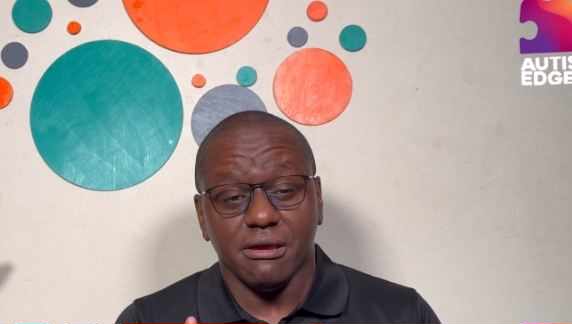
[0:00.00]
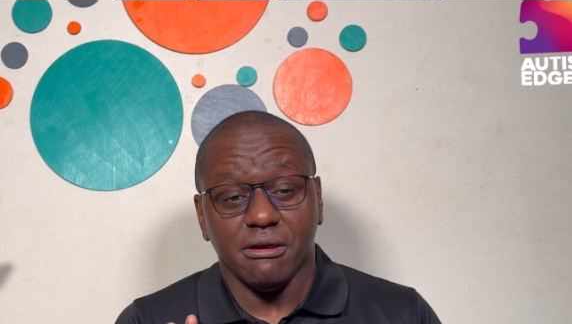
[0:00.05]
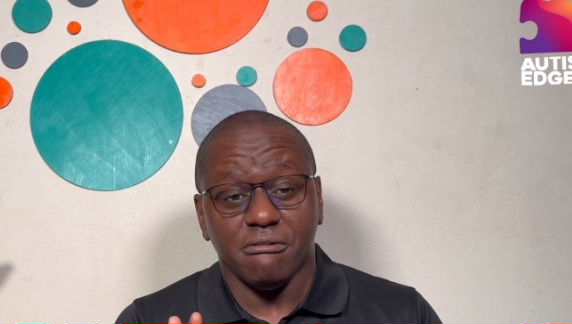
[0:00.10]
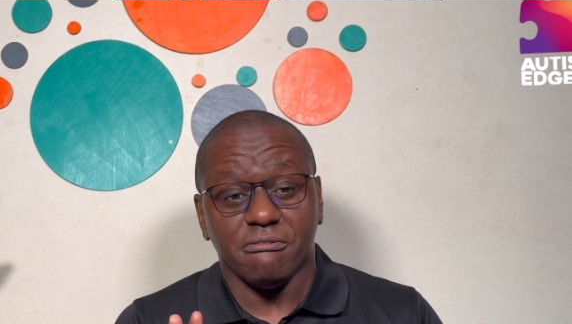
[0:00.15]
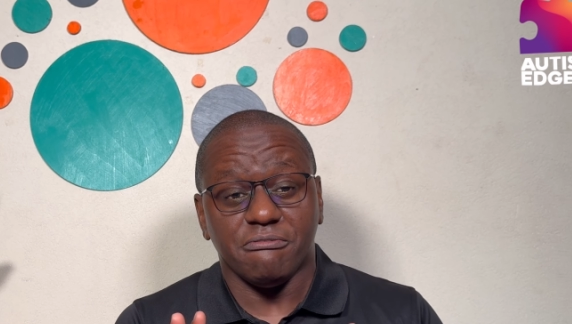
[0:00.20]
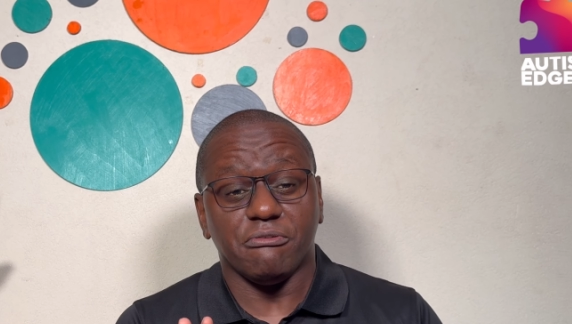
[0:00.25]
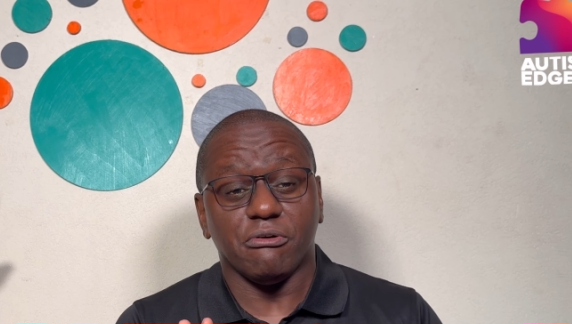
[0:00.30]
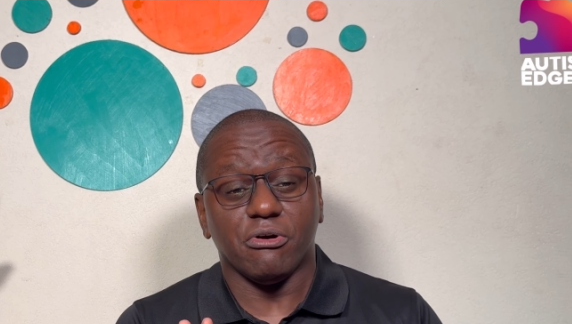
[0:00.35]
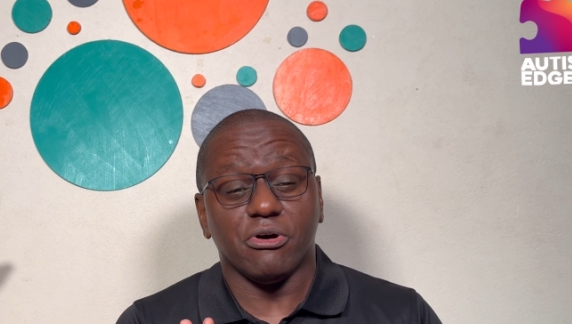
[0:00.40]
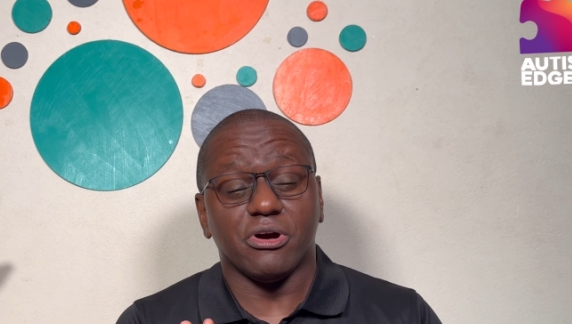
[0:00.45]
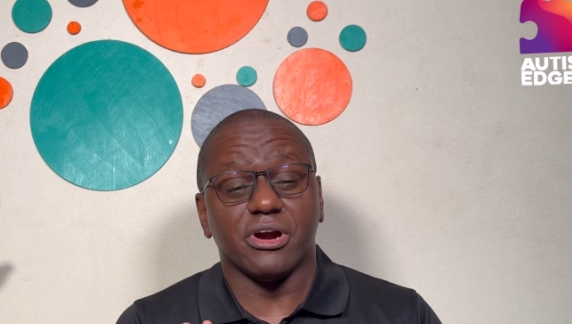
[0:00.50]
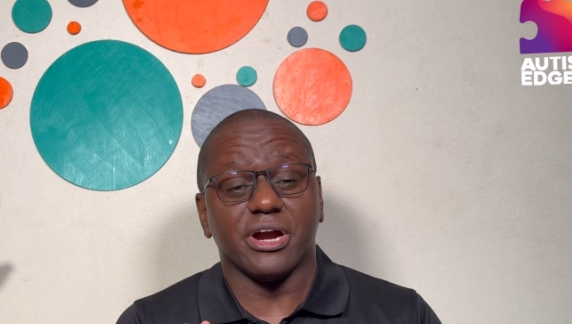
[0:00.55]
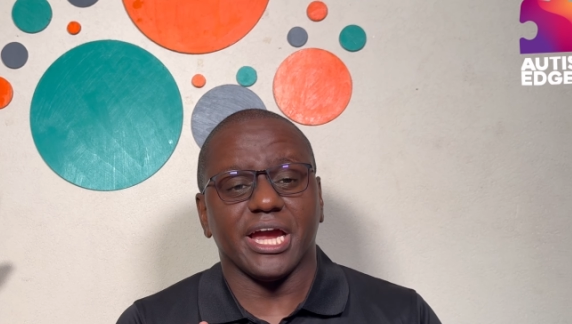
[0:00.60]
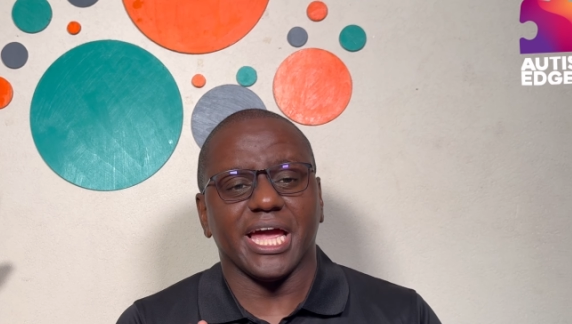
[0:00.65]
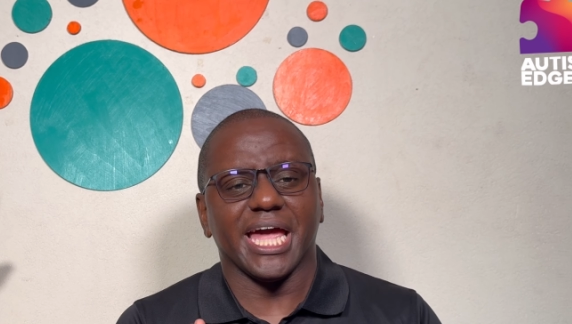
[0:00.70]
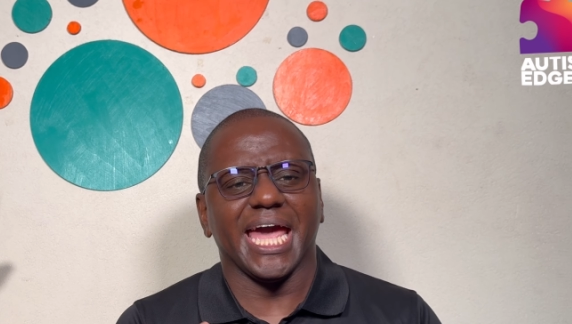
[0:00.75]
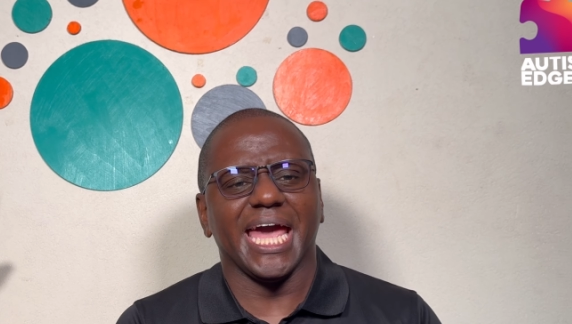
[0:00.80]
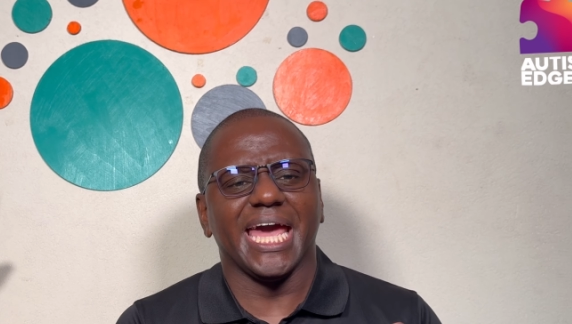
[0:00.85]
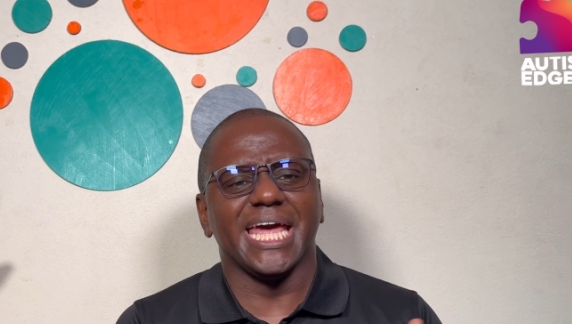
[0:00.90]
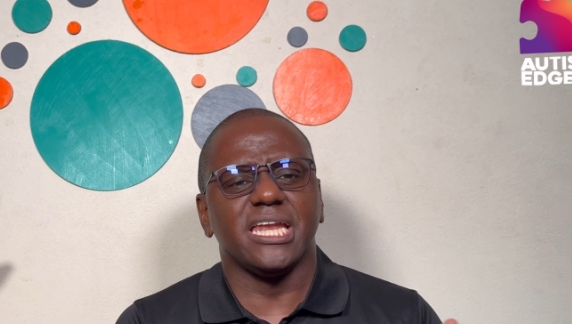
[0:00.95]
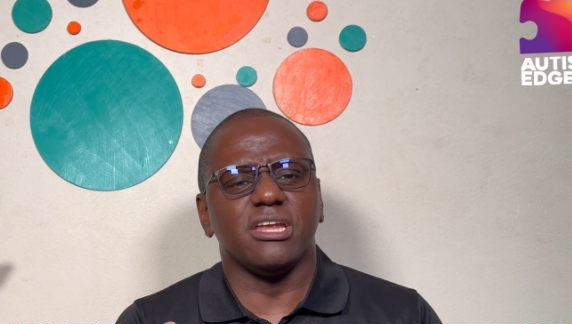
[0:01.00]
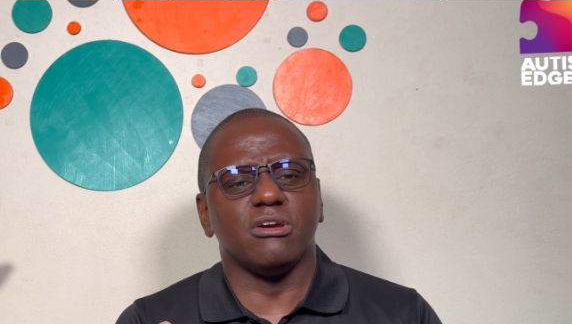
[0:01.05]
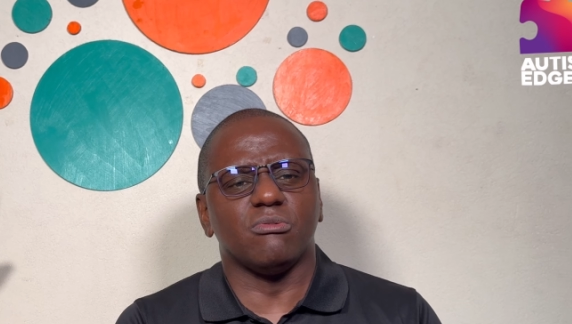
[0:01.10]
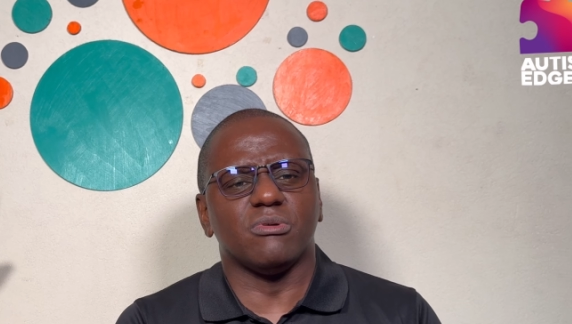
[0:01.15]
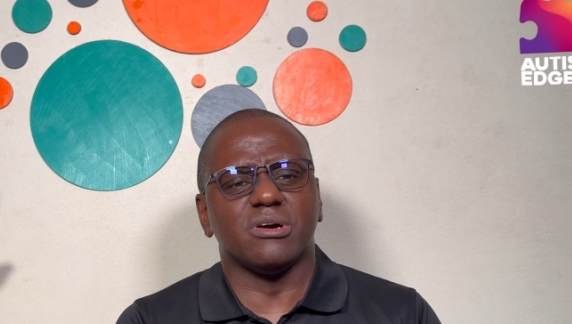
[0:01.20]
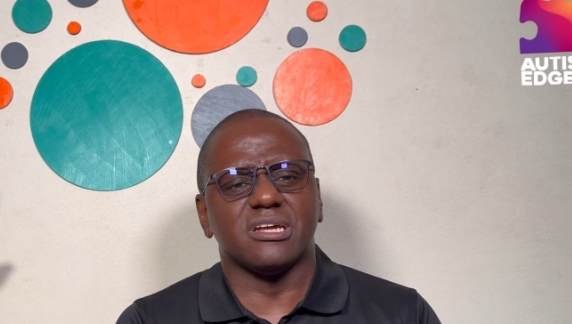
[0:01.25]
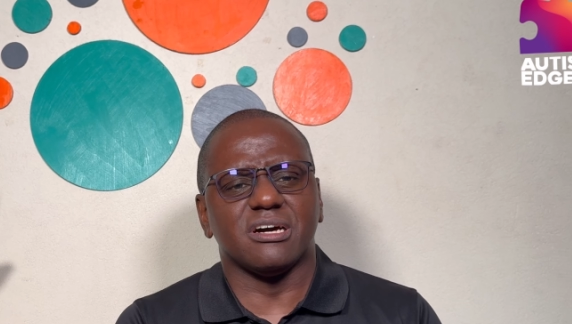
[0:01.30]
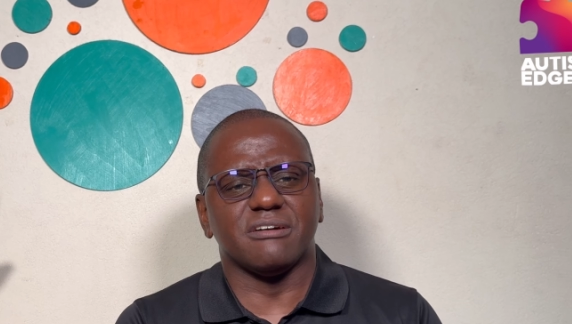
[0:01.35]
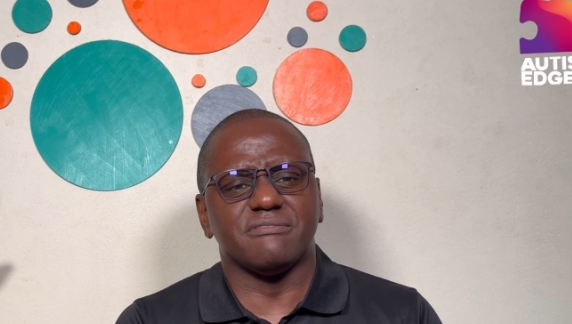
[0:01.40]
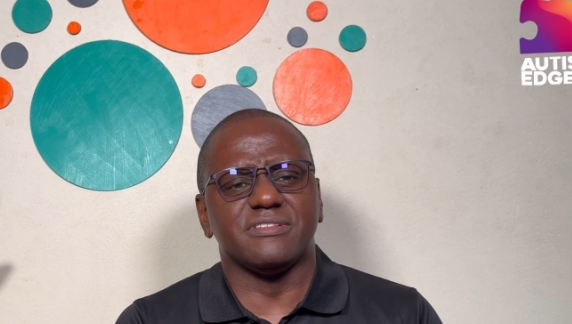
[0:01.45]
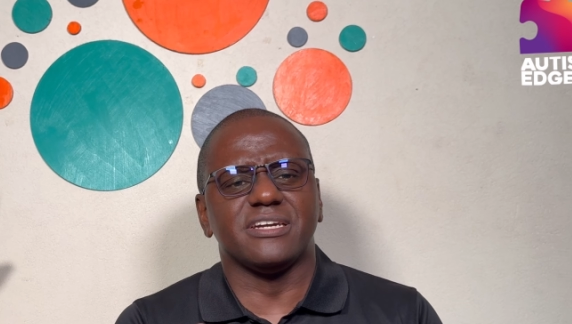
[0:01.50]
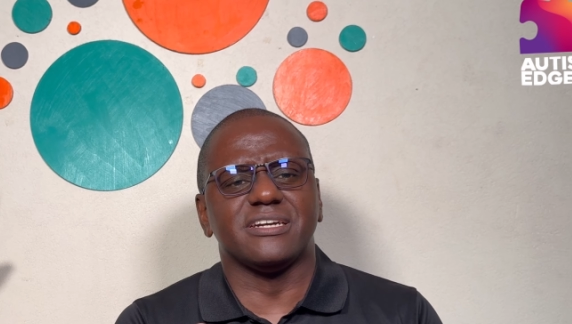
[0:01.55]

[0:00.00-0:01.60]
for any one of